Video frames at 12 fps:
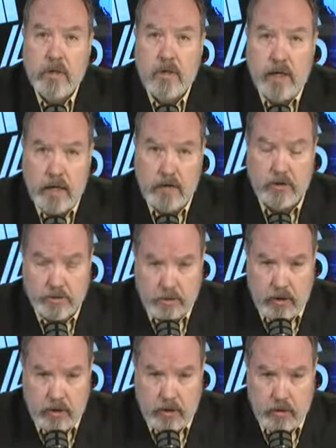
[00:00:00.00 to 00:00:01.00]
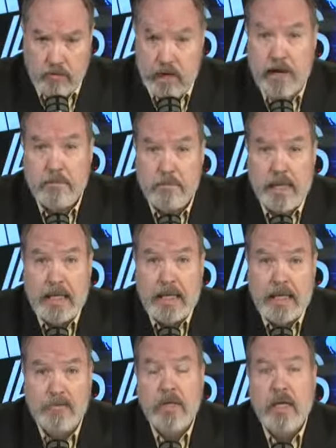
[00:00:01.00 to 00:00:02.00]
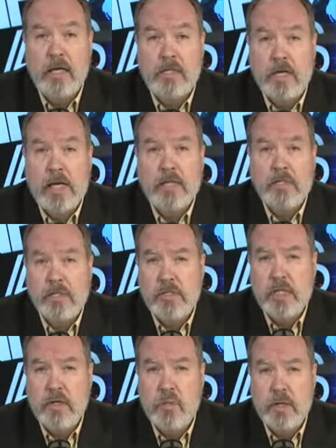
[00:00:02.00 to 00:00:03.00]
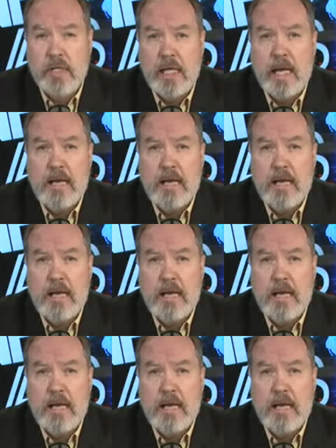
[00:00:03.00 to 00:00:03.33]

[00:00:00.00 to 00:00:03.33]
congressmen who've not been given a chance to see what's in a